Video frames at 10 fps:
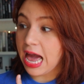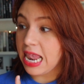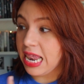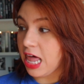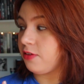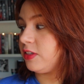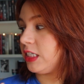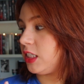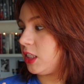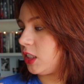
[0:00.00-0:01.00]
I loved
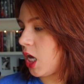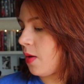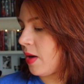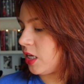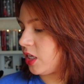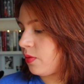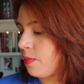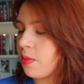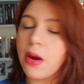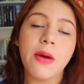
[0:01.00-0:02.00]
it so much. I
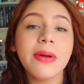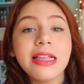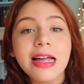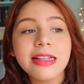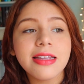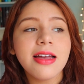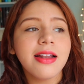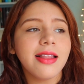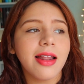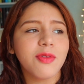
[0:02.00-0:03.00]
remember I really liked
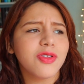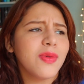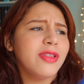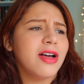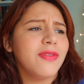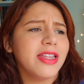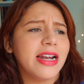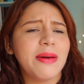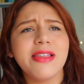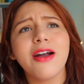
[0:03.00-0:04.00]
it and I was so in love with it
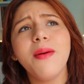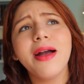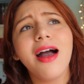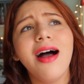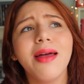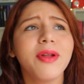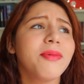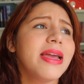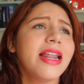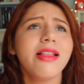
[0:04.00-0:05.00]
and I was like, oh my god, I want
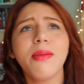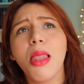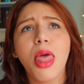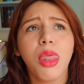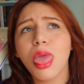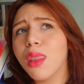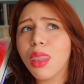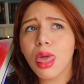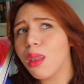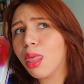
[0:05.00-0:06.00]
to read it.
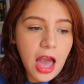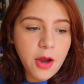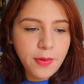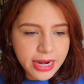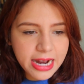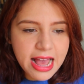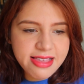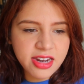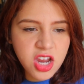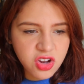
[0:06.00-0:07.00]
I read it
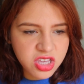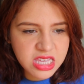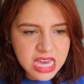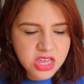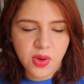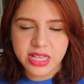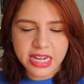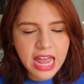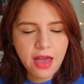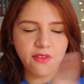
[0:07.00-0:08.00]
as a New York City, so I
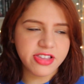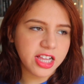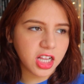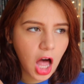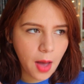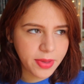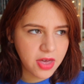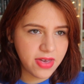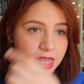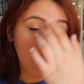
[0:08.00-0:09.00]
didn't have a physical copy
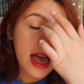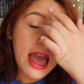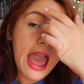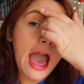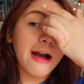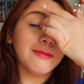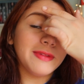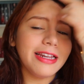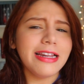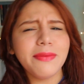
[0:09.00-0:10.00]
of it,
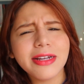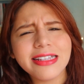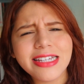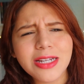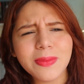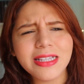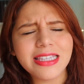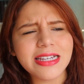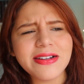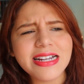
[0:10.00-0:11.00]
and I never continued with the
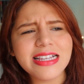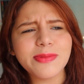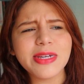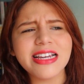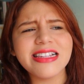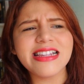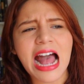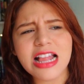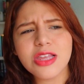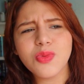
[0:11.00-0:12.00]
series because
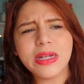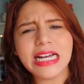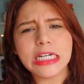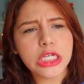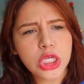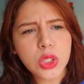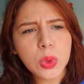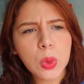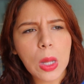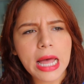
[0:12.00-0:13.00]
that's what I
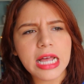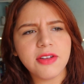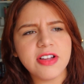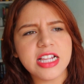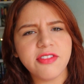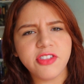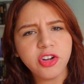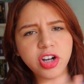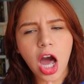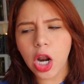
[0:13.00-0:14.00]
do. If
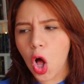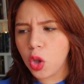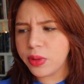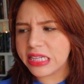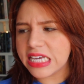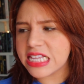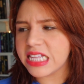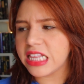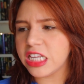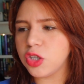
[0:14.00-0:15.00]
they're not all released,
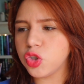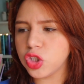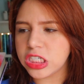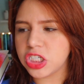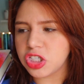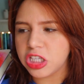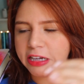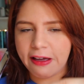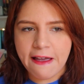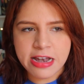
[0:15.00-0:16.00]
they usually just
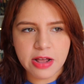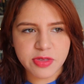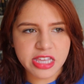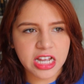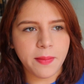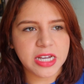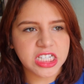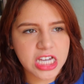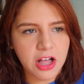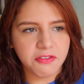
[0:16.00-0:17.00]
like end up sitting on my
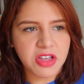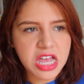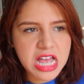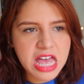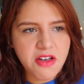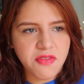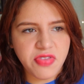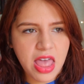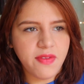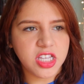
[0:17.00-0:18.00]
shelf,
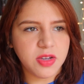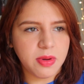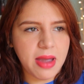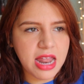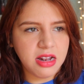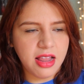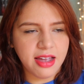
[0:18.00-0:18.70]
never to be read.